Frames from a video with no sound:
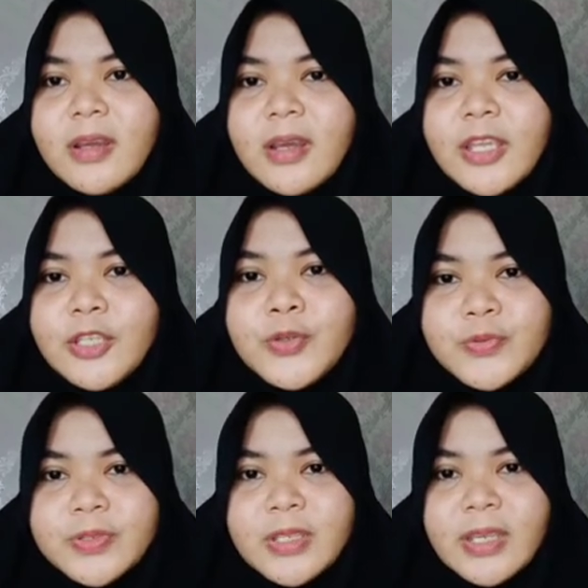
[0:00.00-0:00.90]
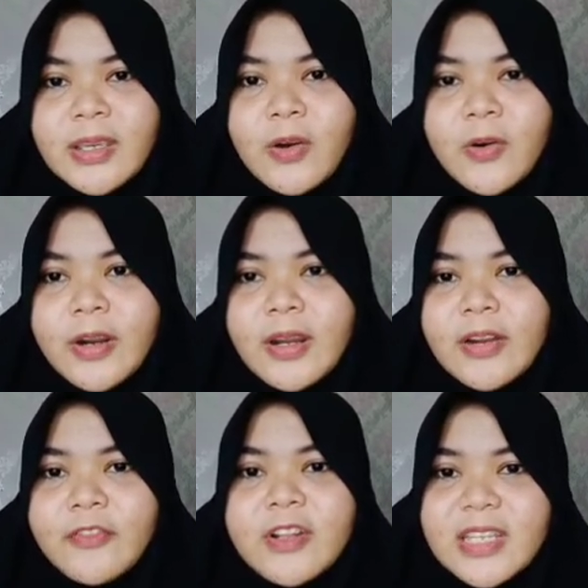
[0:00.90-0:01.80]
using or
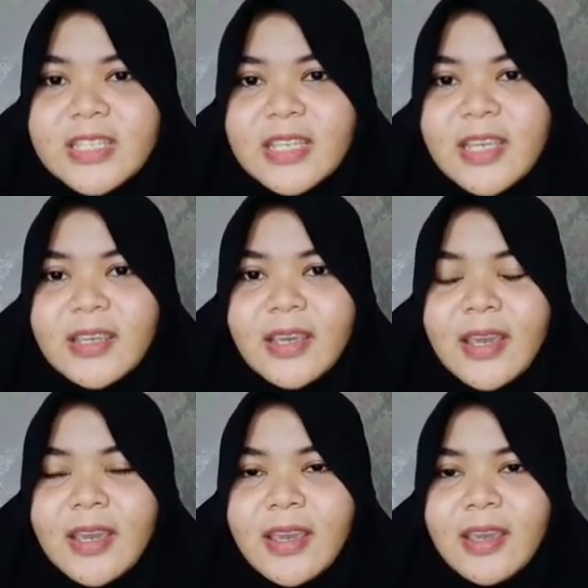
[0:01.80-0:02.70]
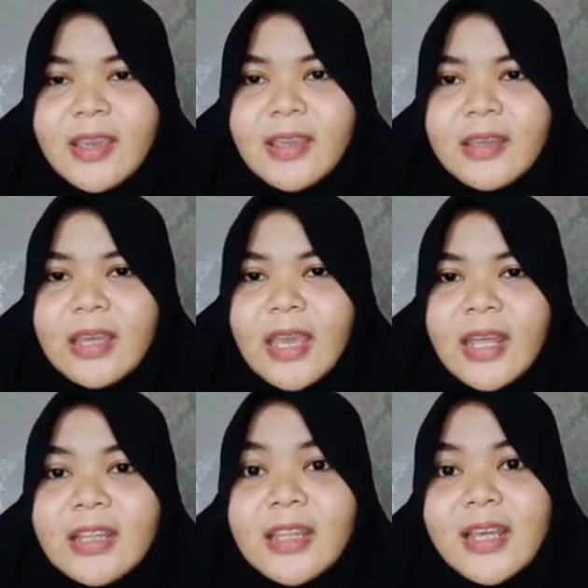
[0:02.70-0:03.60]
releasing a
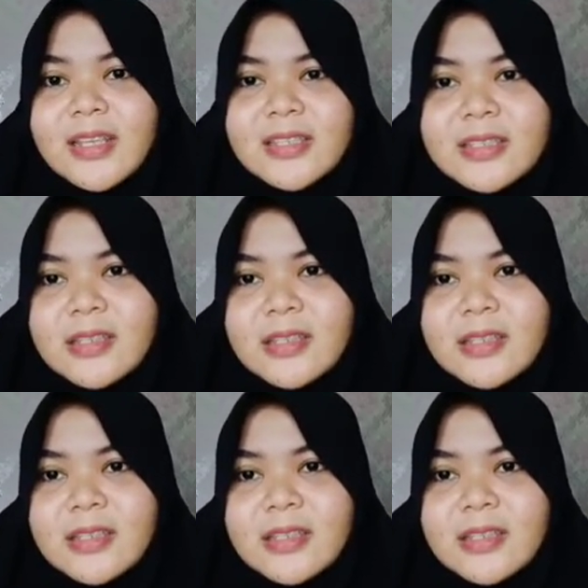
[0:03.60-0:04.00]
less